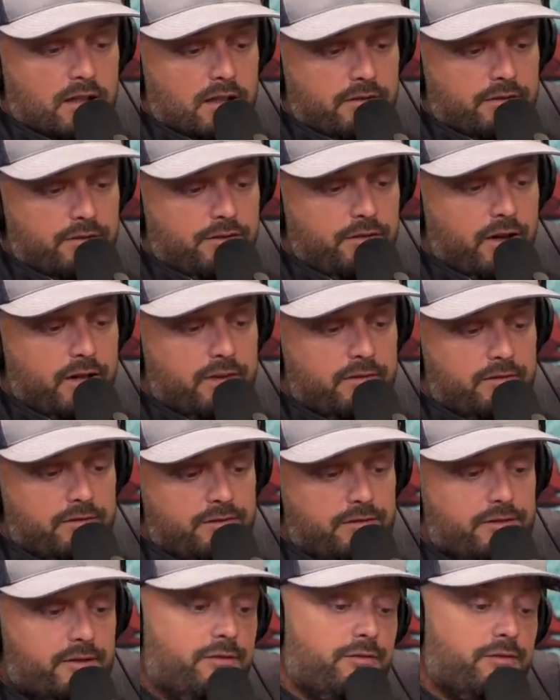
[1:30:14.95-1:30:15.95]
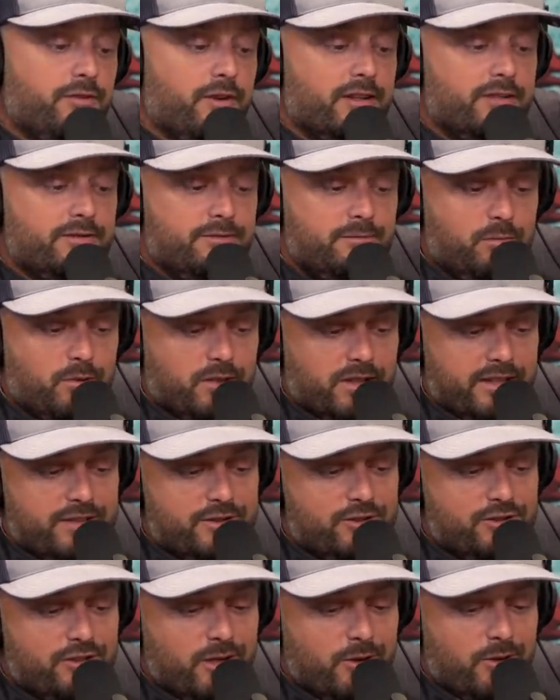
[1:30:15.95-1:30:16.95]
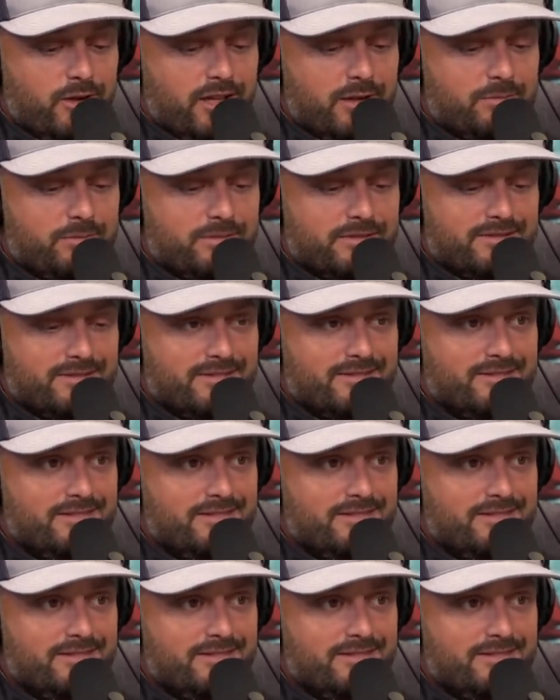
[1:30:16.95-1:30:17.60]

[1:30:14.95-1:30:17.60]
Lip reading: Fun police showed up. And